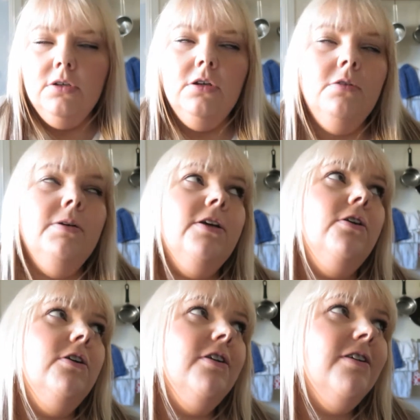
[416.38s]
Oh my
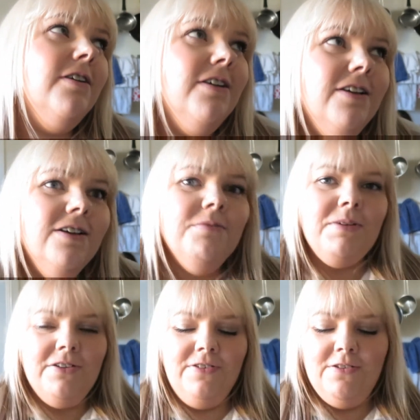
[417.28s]
god.
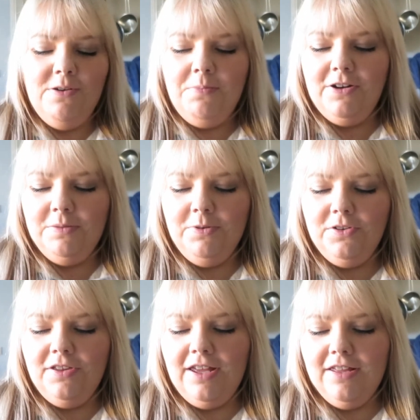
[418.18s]
My favourite body
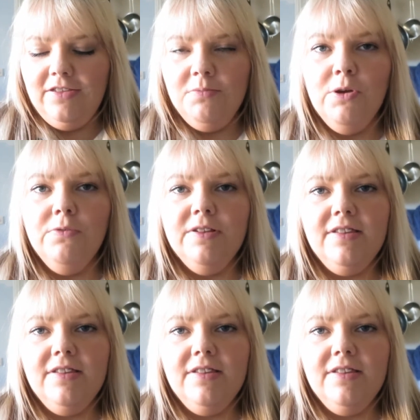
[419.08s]
butter is Smoothie